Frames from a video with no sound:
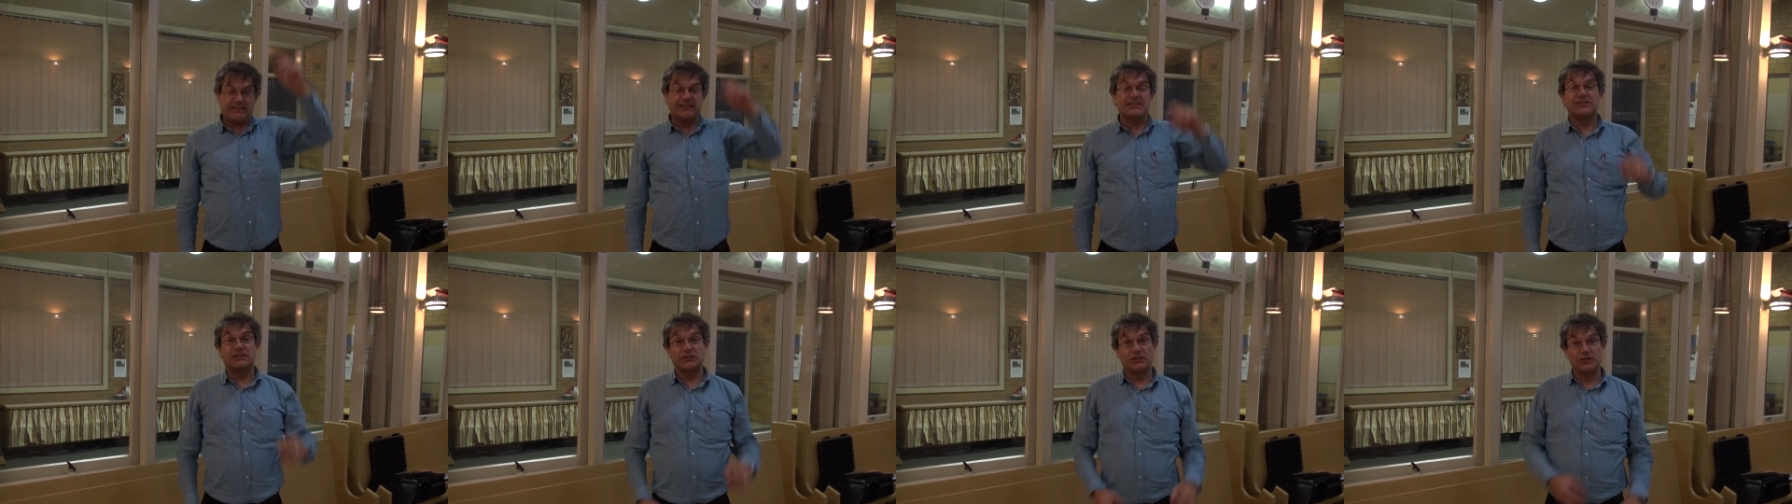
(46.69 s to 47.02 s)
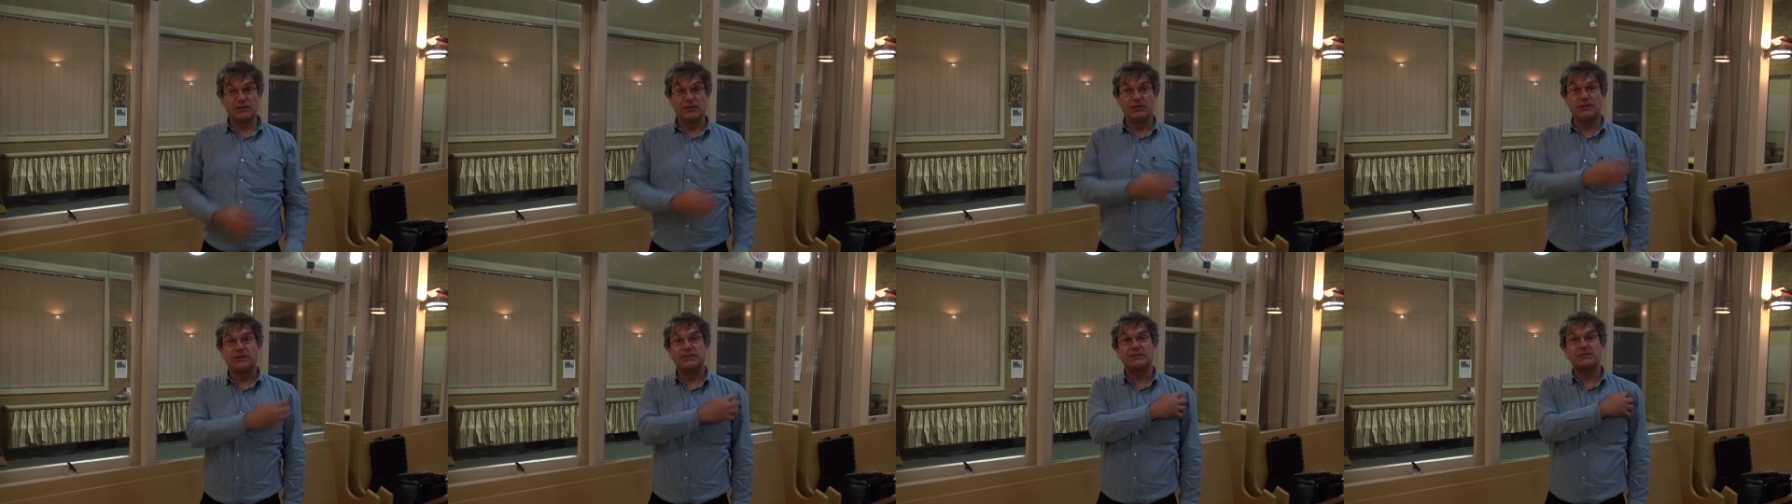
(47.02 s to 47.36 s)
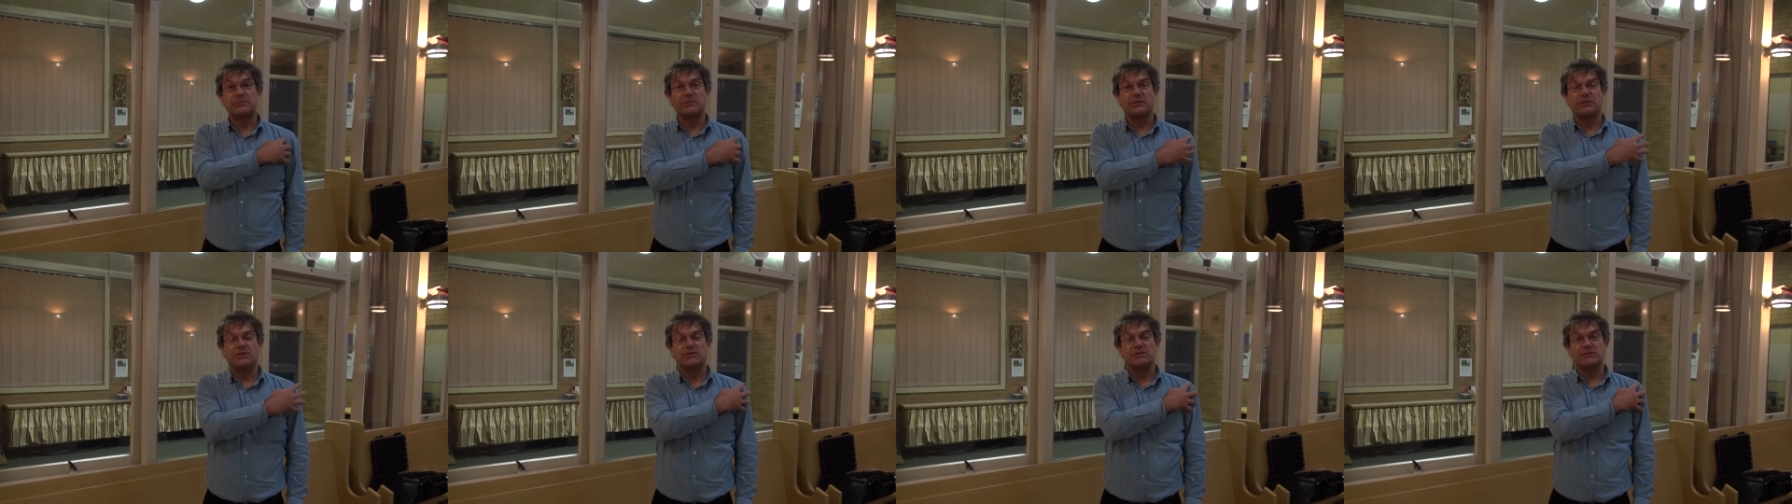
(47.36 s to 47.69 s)
Still hurts
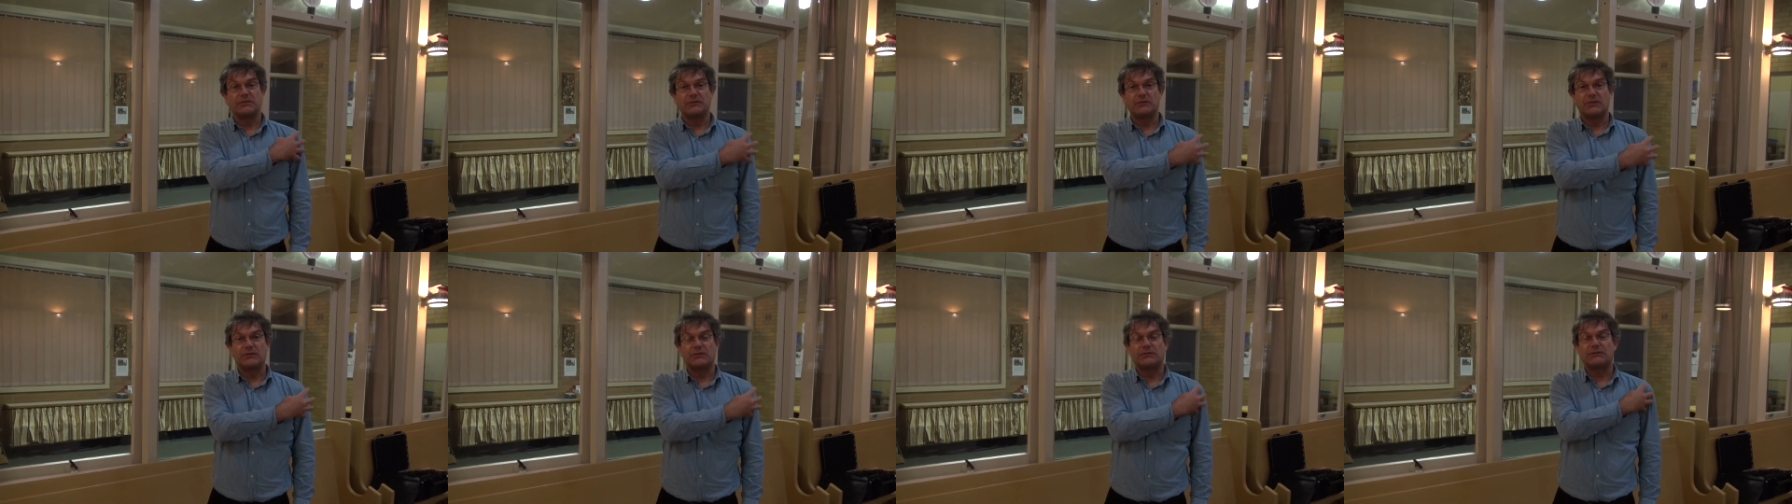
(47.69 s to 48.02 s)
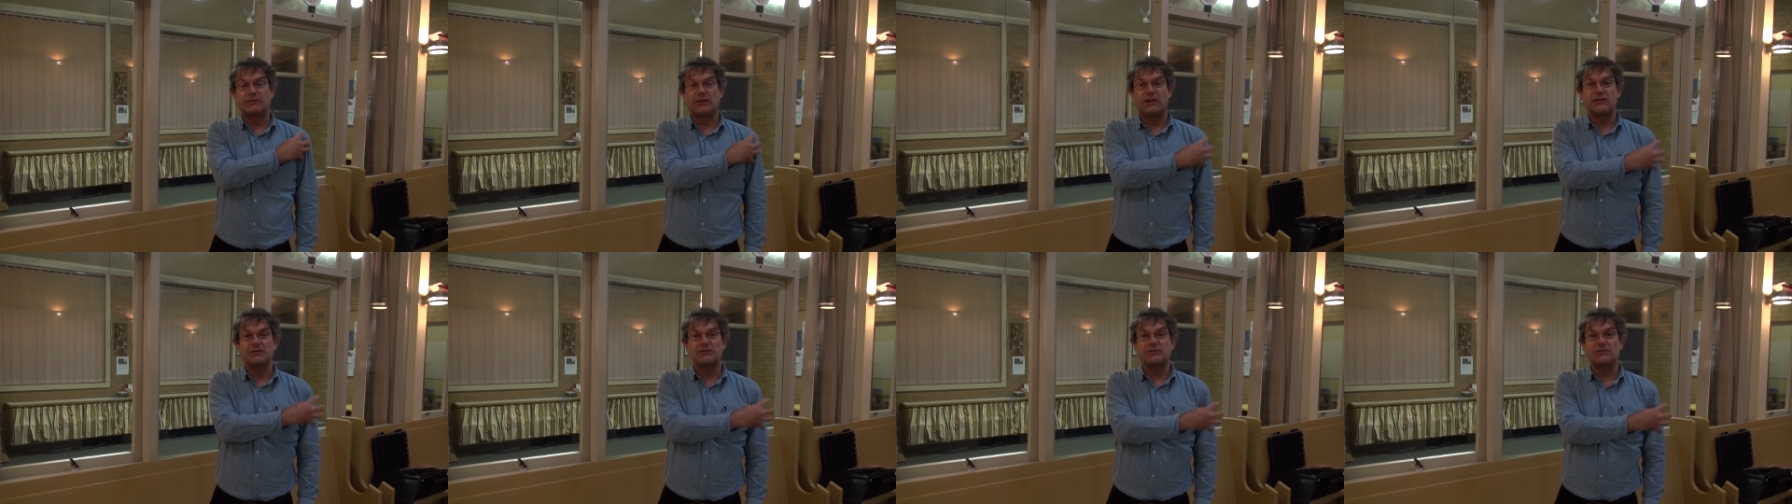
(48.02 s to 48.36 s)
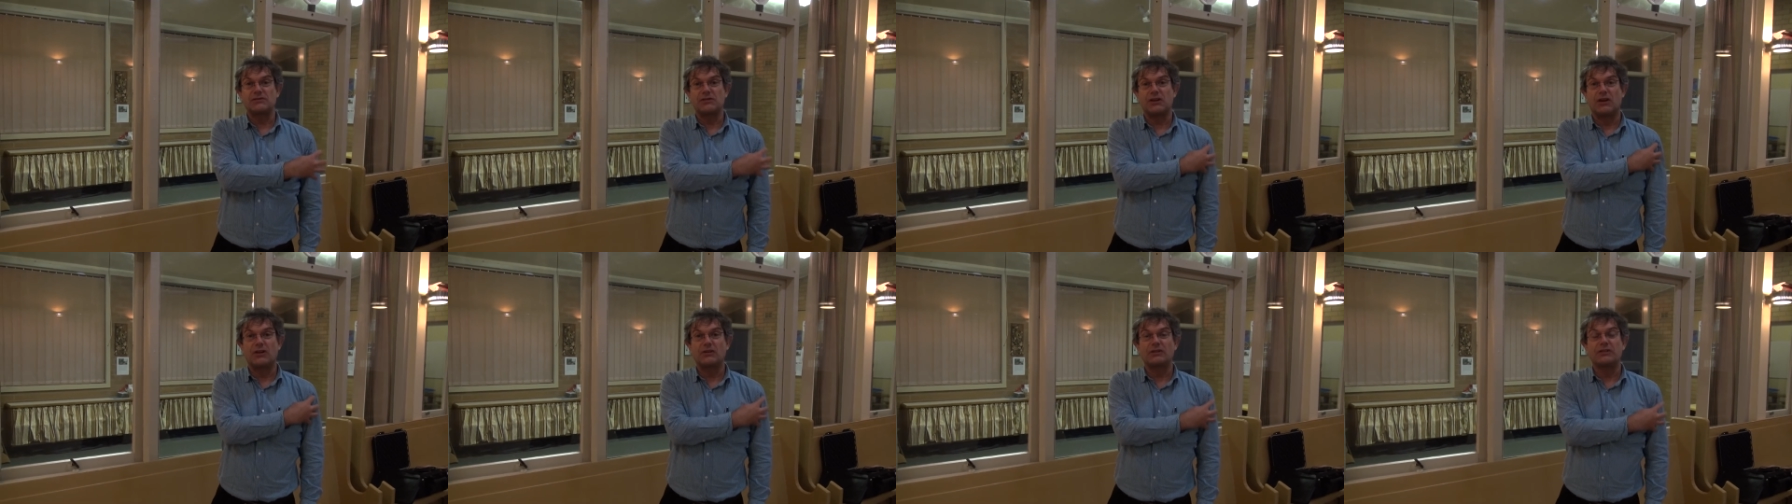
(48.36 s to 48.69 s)
because I've got the frozen
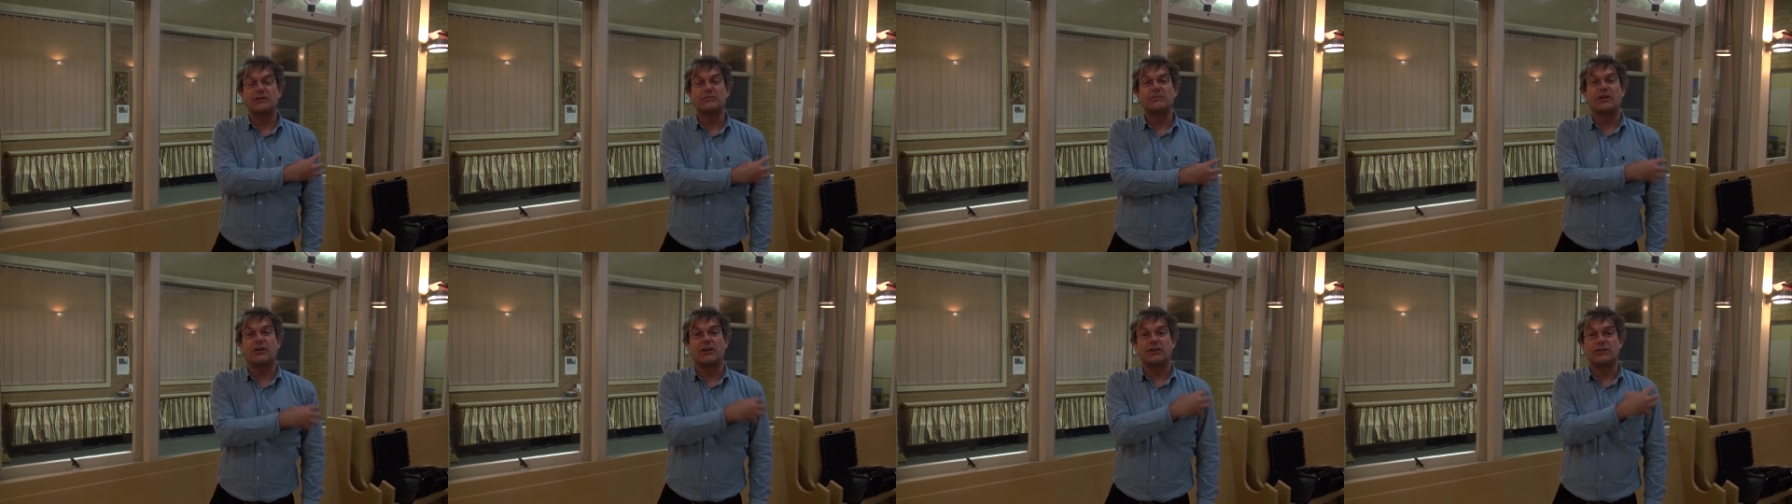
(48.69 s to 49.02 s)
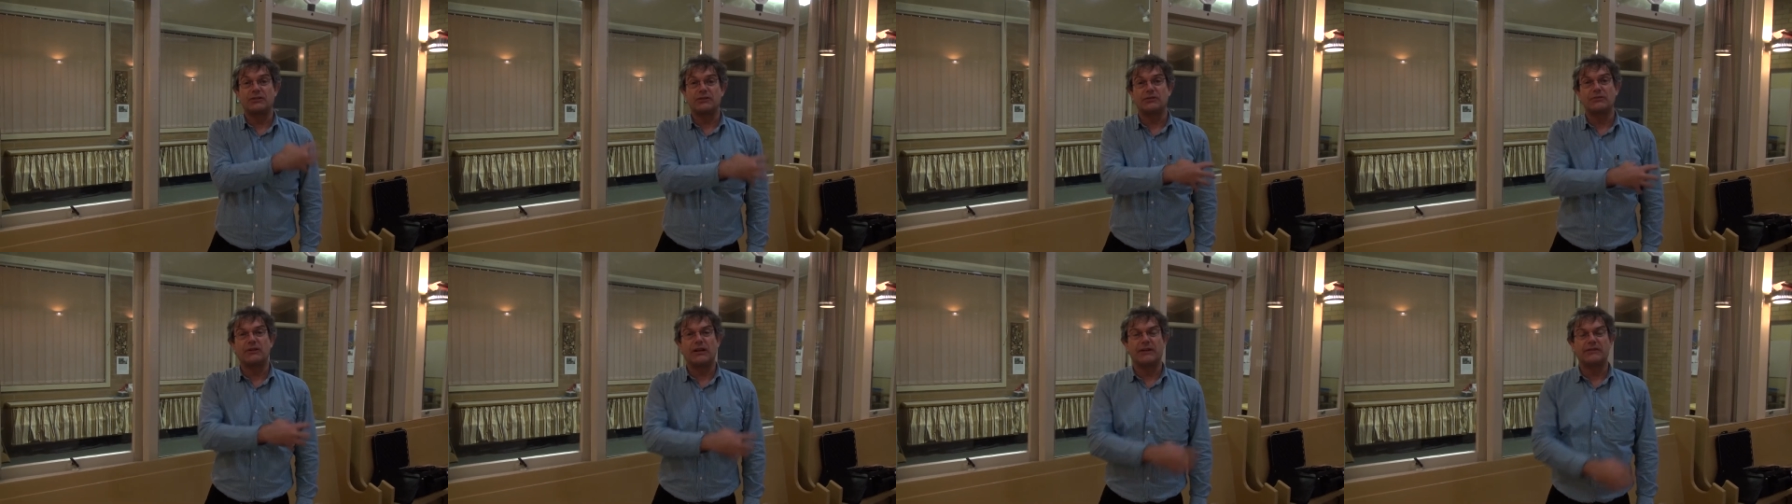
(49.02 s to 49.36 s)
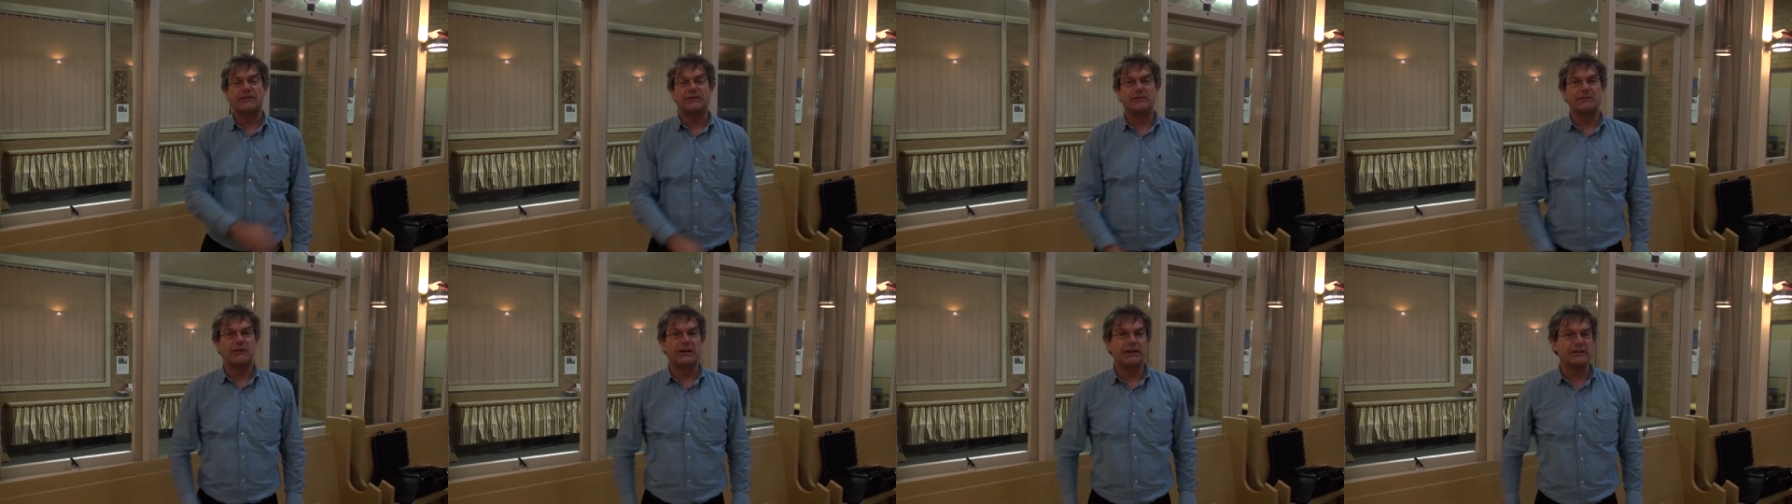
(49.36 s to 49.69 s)
shoulder, but I do have
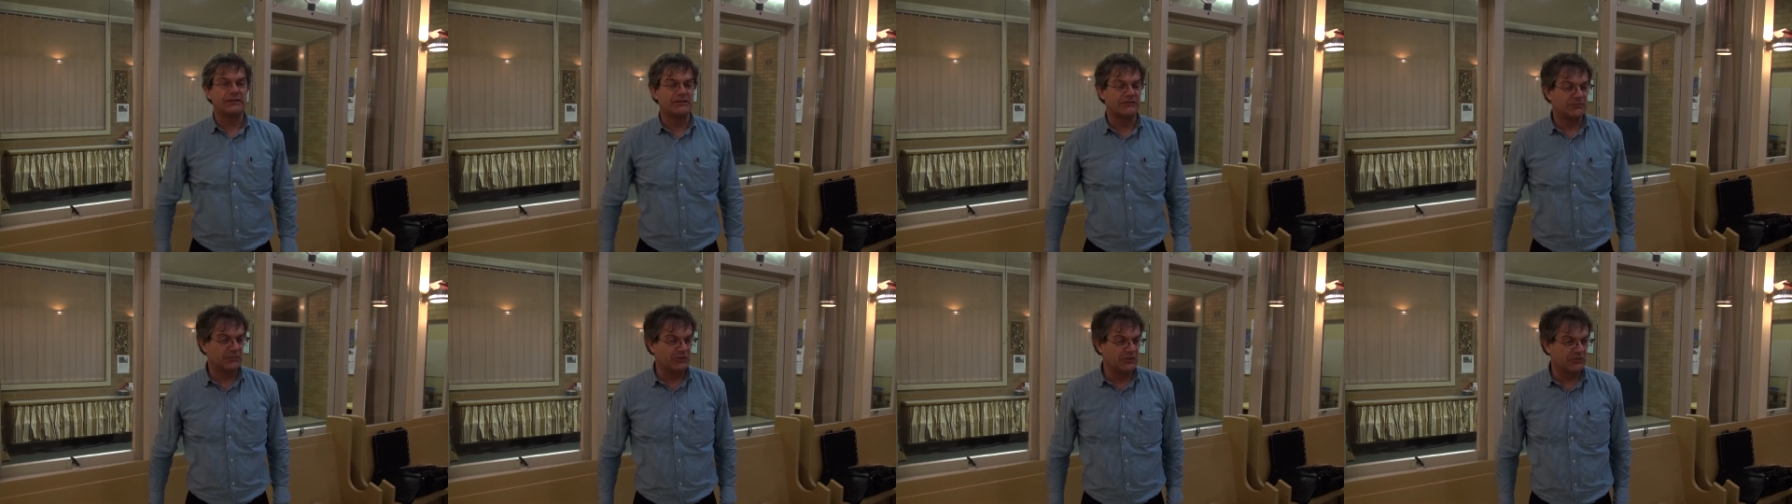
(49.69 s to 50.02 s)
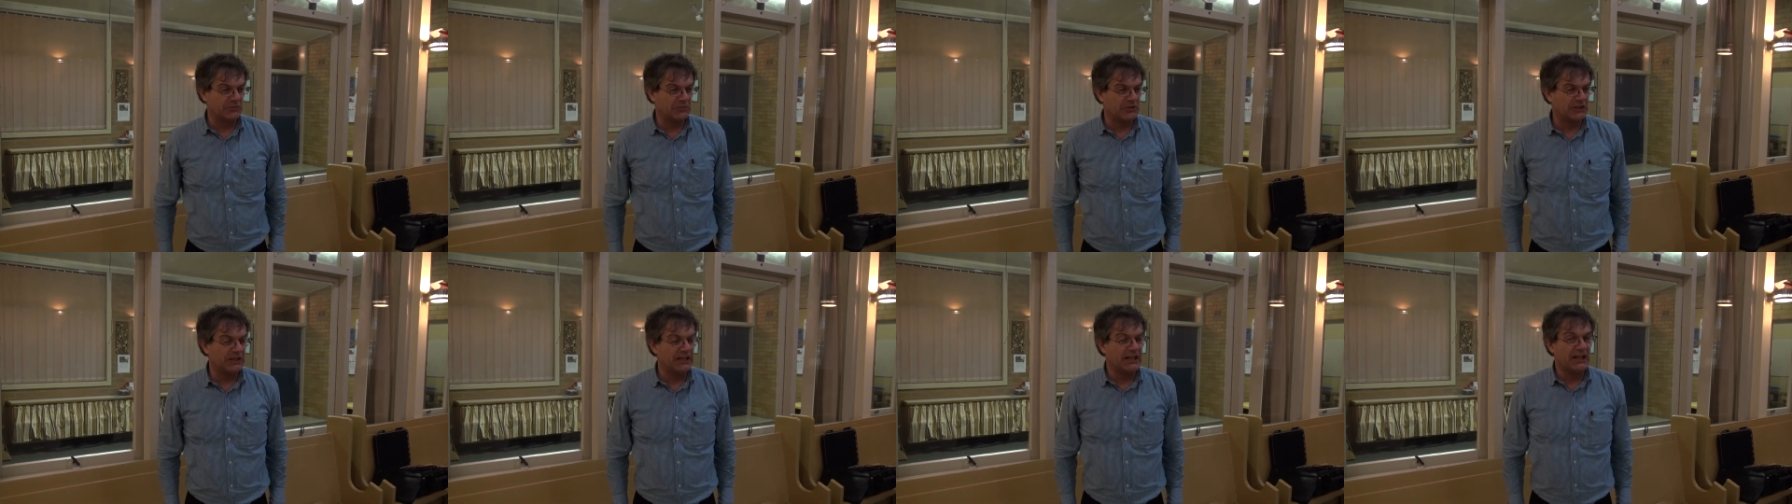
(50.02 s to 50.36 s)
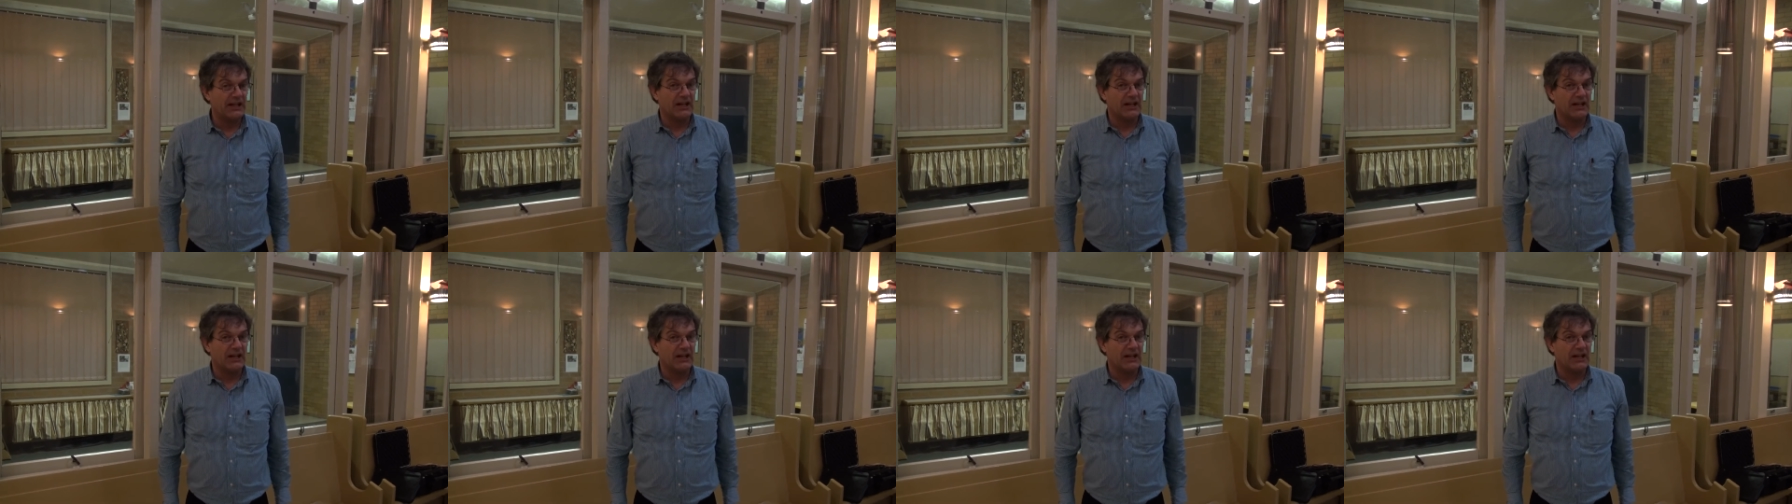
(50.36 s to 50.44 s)
the range of movement.